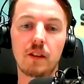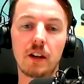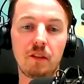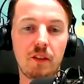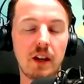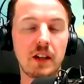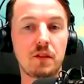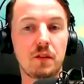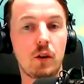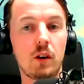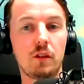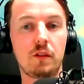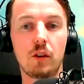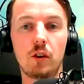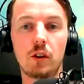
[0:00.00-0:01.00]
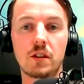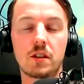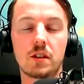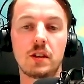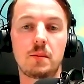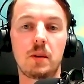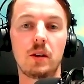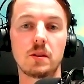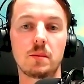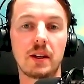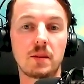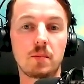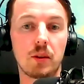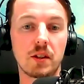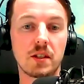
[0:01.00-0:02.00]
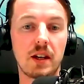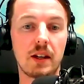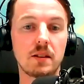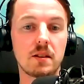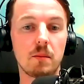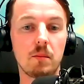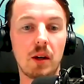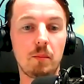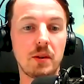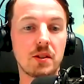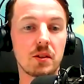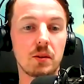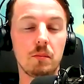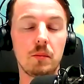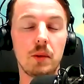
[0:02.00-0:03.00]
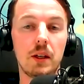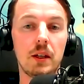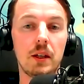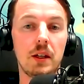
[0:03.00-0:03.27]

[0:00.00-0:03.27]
Like phase 4 for us, I suppose, makes more sense. There might be some